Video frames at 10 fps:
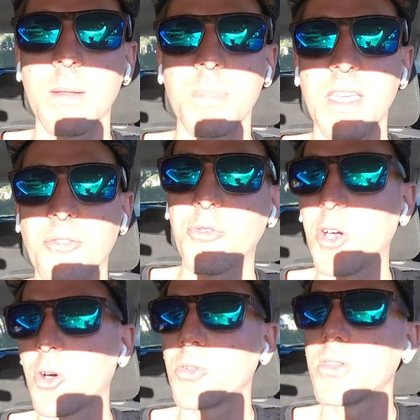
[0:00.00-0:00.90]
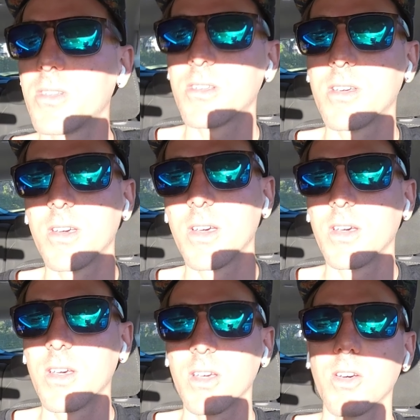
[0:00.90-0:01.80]
and being filled
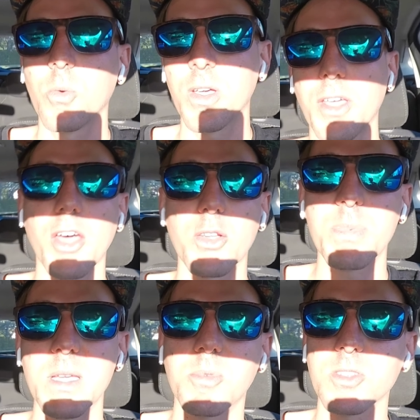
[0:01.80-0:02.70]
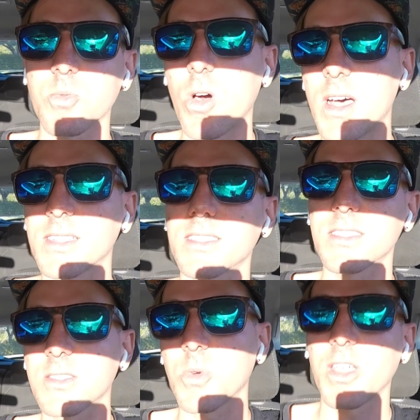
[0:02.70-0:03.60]
with other people's
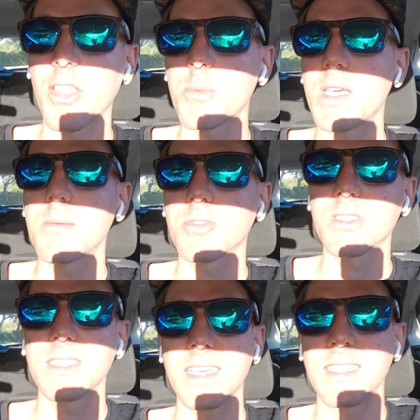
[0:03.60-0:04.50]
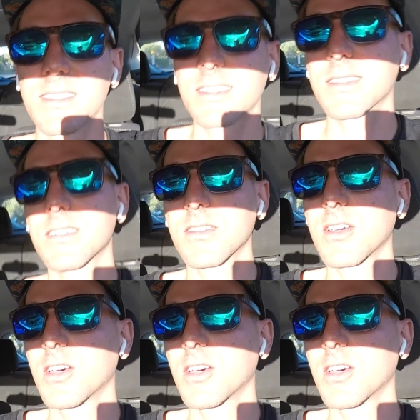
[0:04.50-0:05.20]
wants, with other people's needs.